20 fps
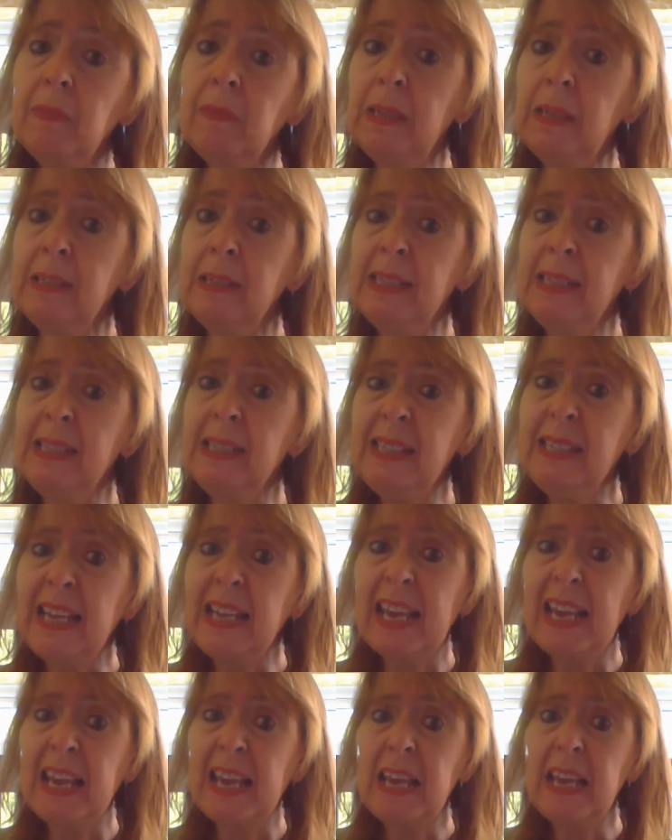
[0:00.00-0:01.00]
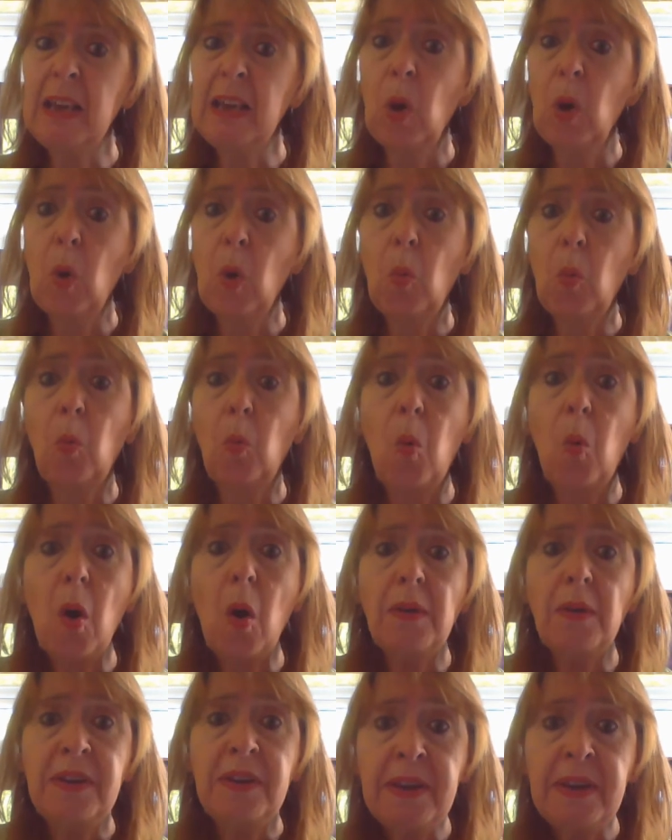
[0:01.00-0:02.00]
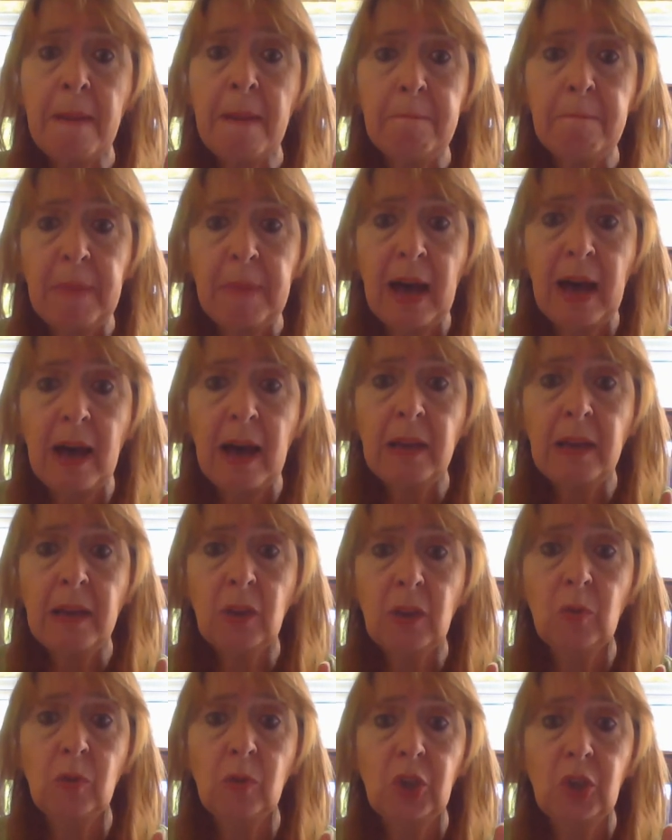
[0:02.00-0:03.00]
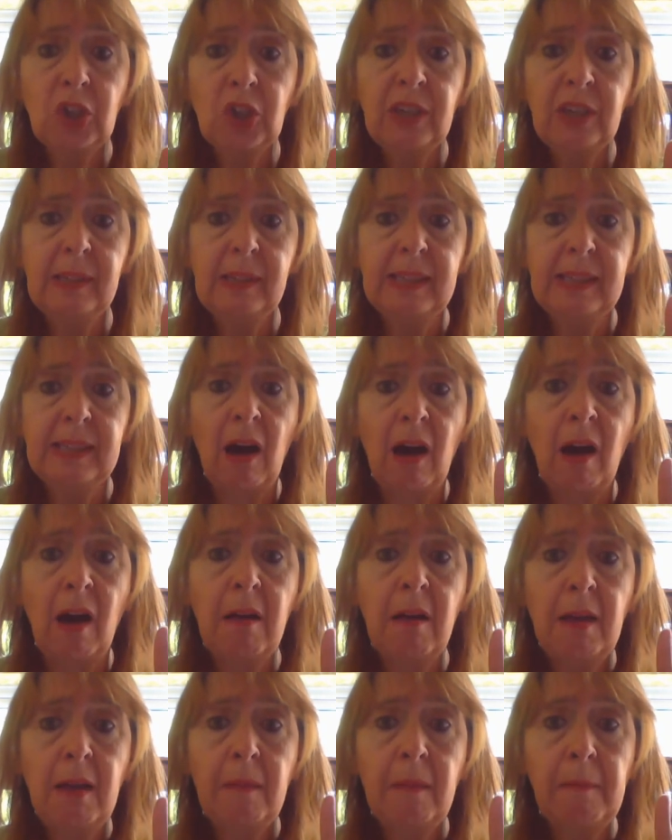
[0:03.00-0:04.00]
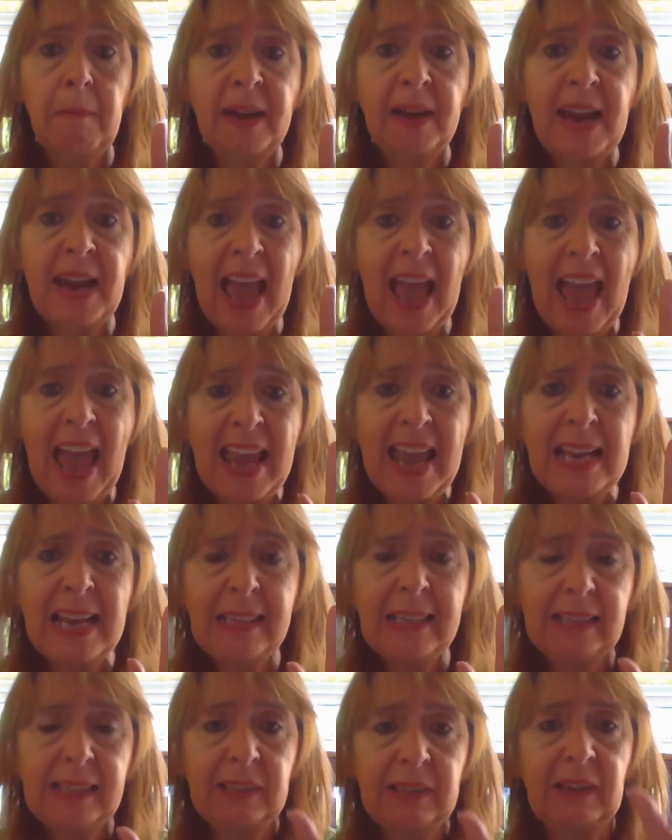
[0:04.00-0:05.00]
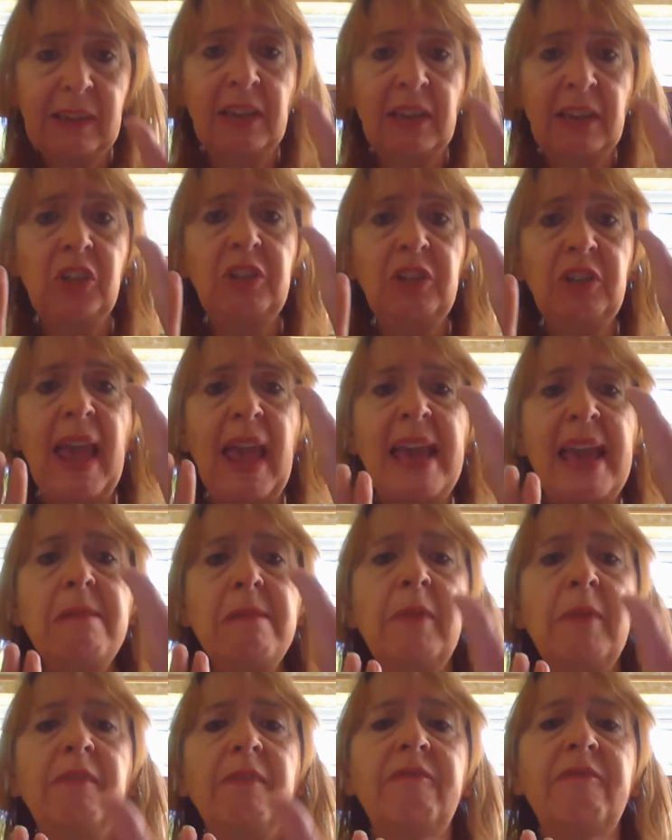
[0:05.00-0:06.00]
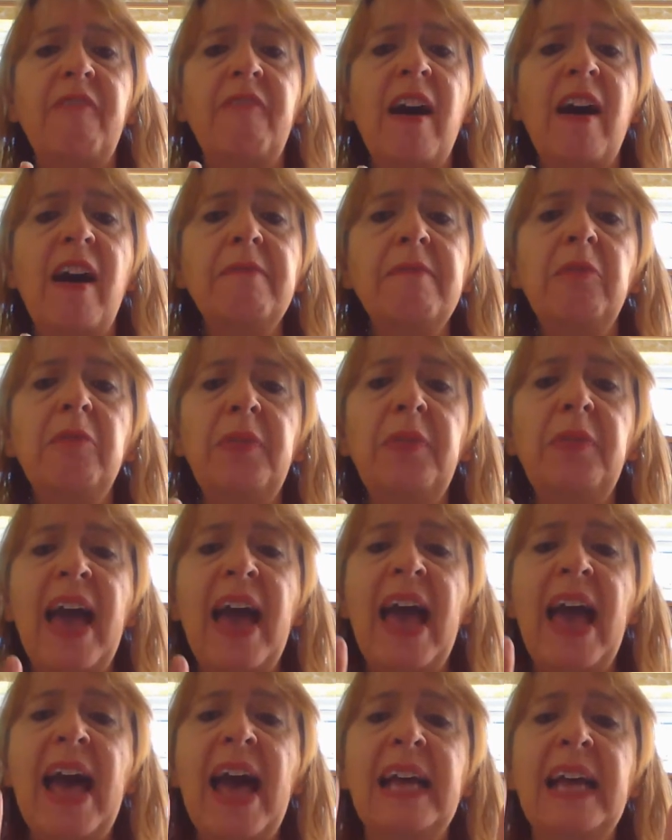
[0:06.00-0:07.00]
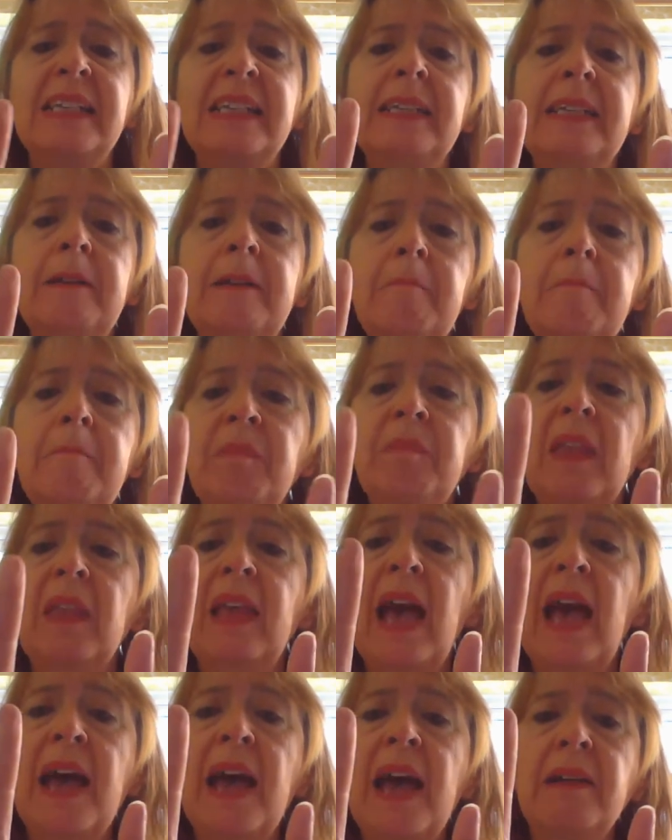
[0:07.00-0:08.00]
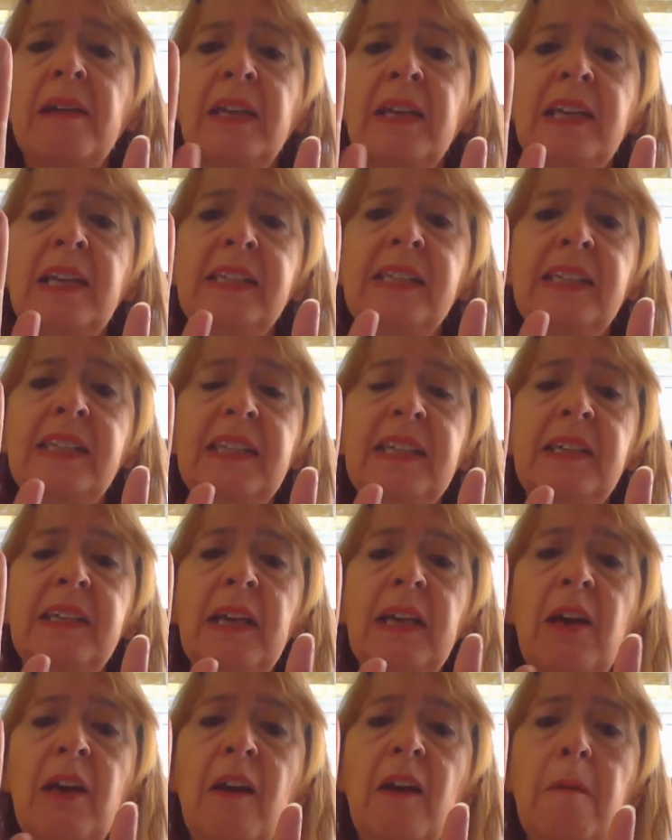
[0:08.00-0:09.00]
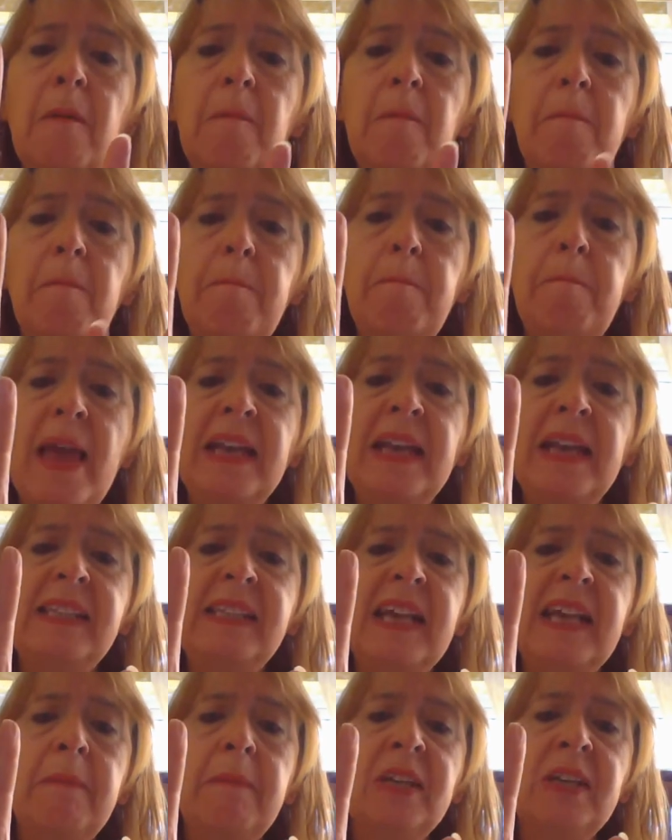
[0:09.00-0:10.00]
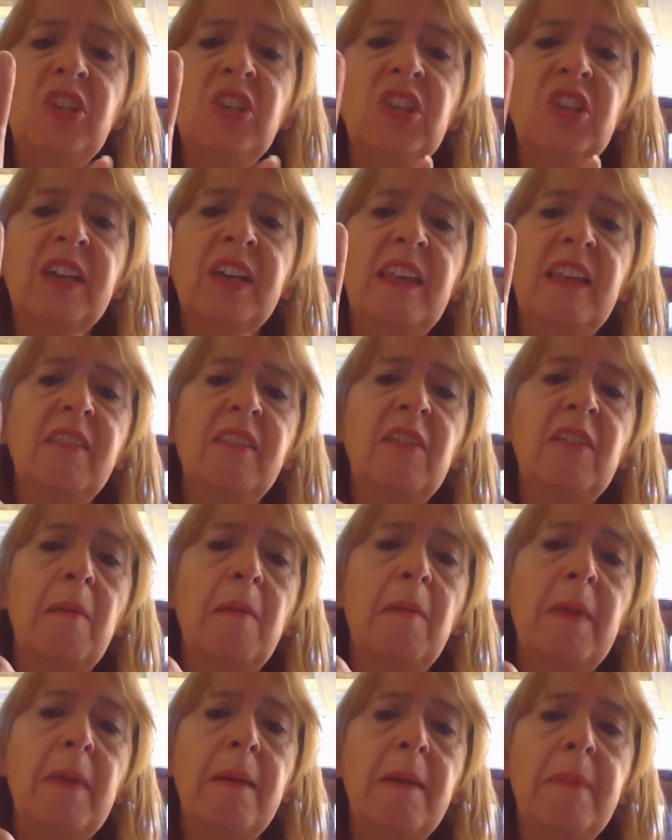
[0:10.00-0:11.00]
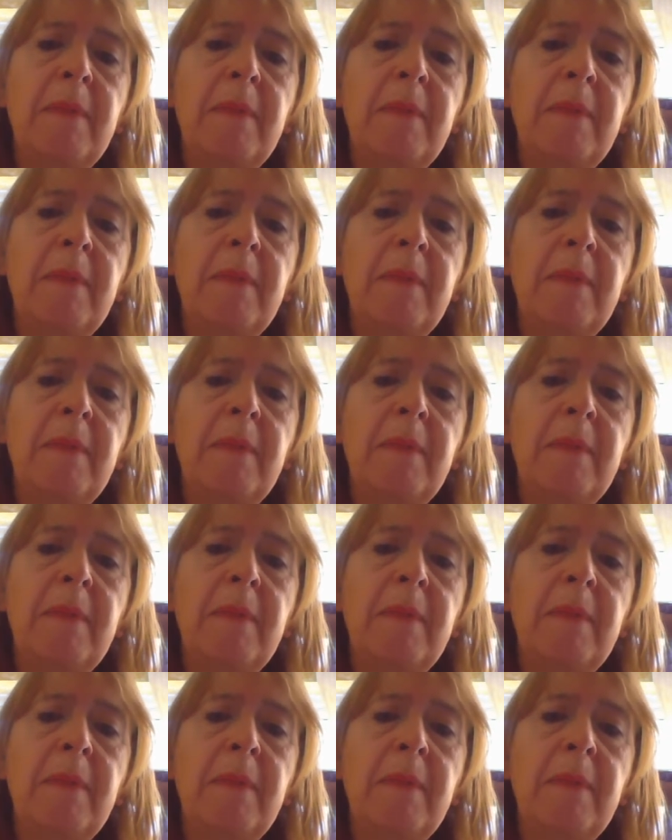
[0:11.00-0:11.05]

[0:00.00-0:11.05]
to see what number your shoes are. Mine are 8, so I'm going to do 8 with 5 on that hand, and I'm going to bend down my chunky thumb and my